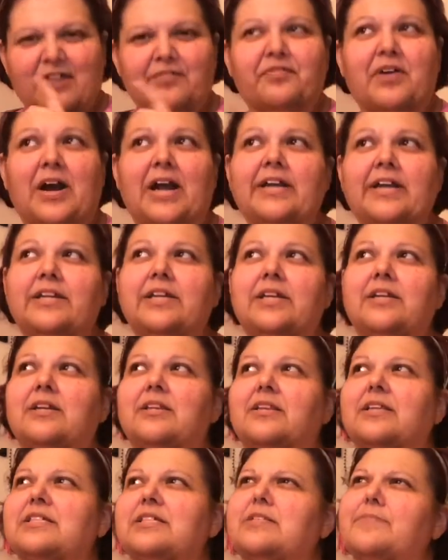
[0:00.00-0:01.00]
Finding
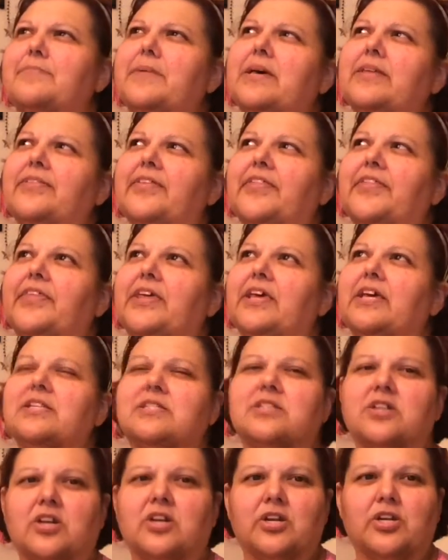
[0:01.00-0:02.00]
Elizabeth, I think,
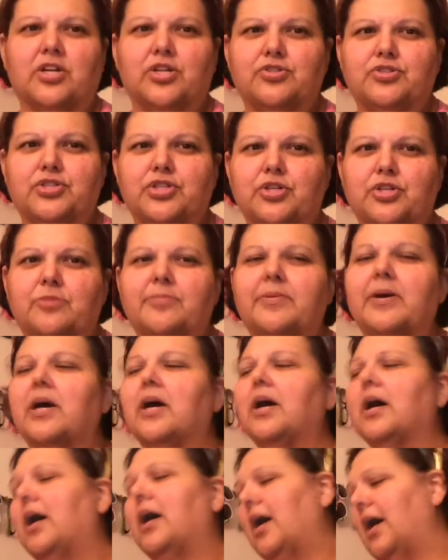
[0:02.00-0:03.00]
is her YouTube.
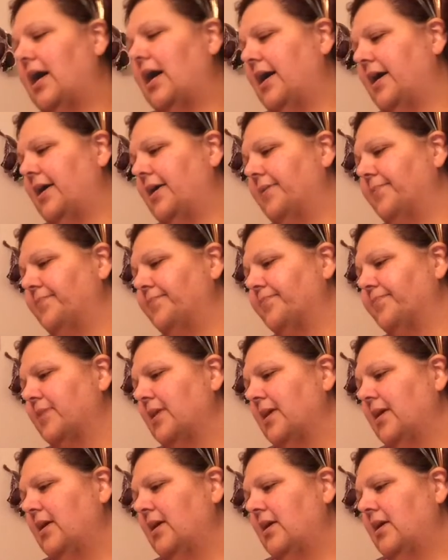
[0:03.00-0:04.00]
Um,
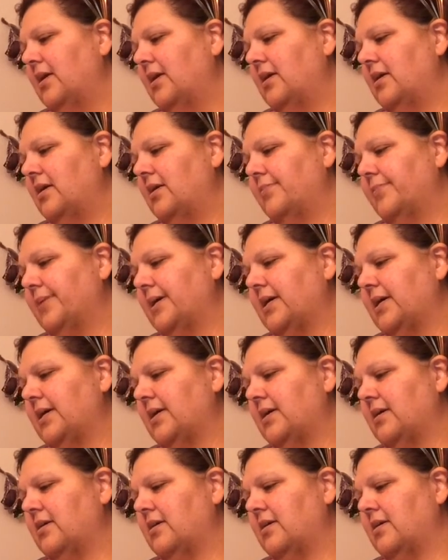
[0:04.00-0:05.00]
but
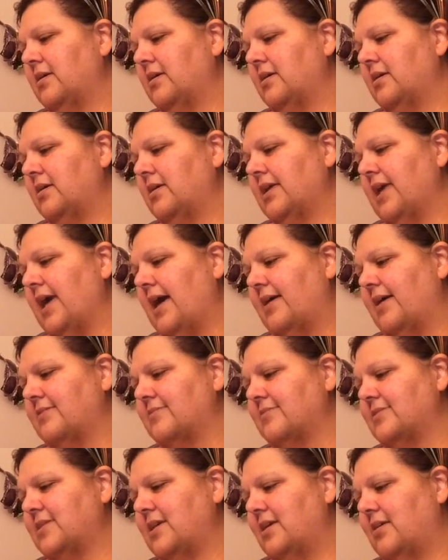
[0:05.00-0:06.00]
yeah,
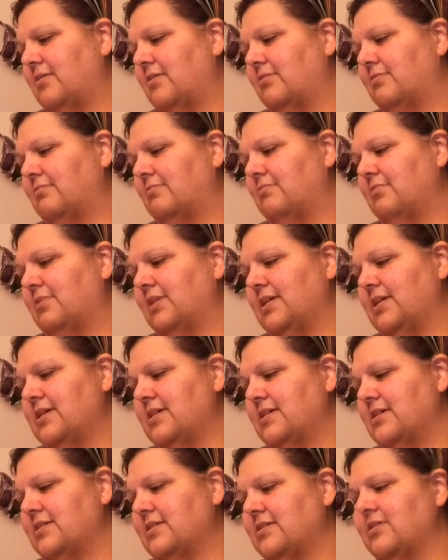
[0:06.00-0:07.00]
so
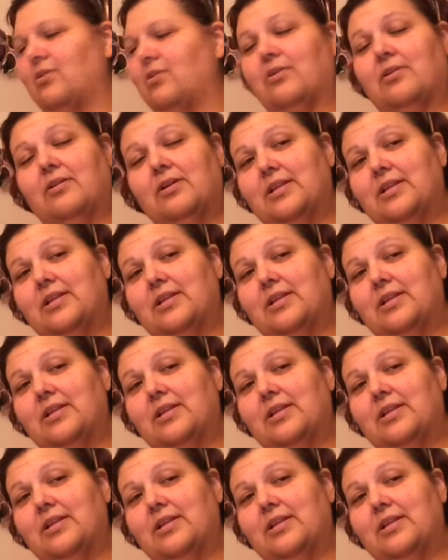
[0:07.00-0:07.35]
Liz or